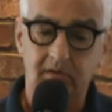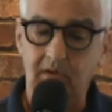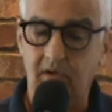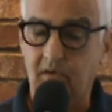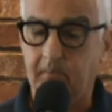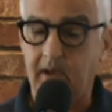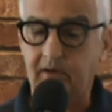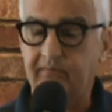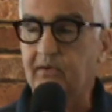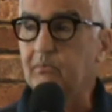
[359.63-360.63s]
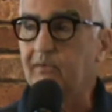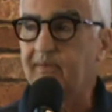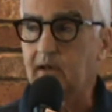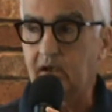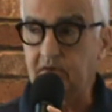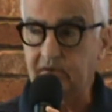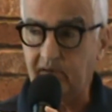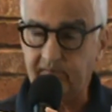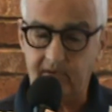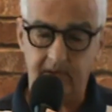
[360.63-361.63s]
to learn about it from a fellow
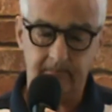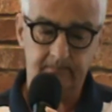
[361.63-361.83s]
sufferer.